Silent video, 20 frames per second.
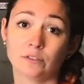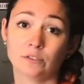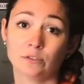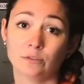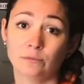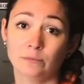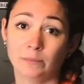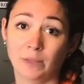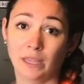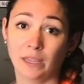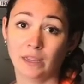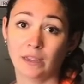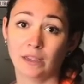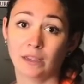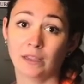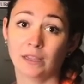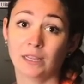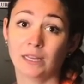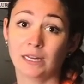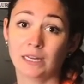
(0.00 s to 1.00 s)
to make
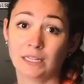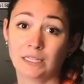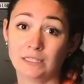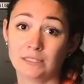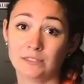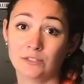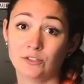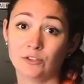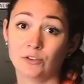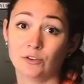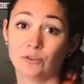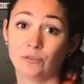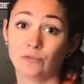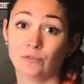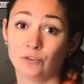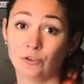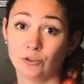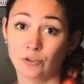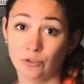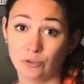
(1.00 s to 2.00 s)
it easier
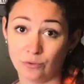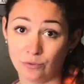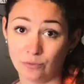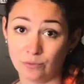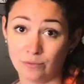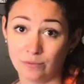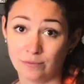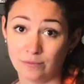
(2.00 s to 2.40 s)
for you.